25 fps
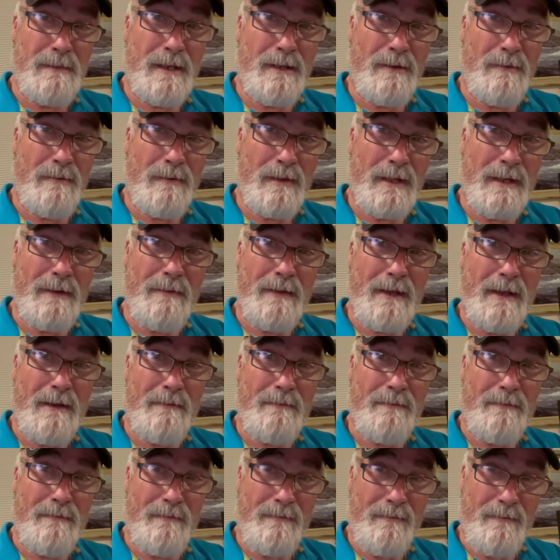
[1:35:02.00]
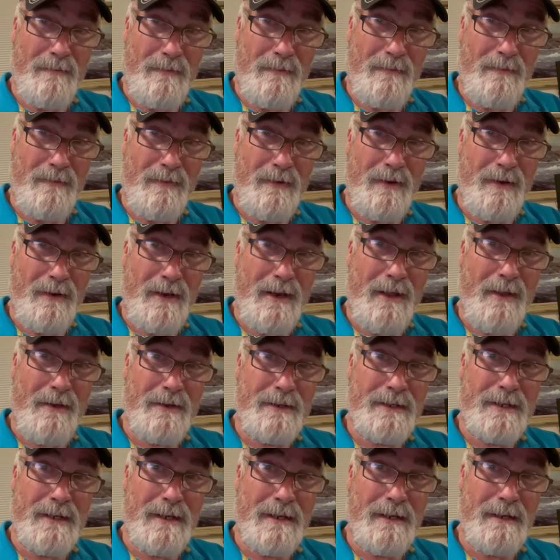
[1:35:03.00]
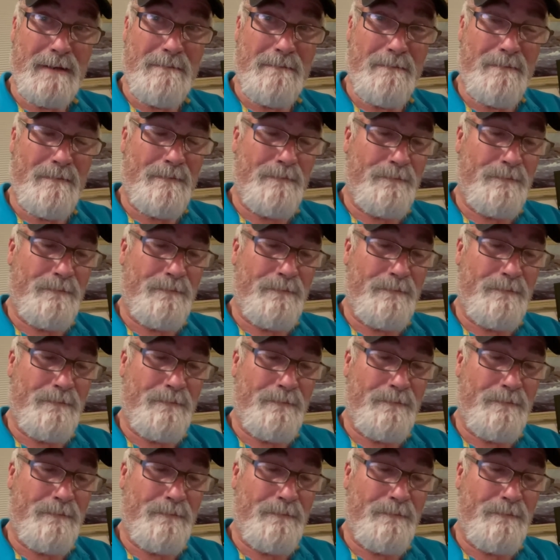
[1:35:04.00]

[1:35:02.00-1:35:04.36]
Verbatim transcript: I will leave that for another time.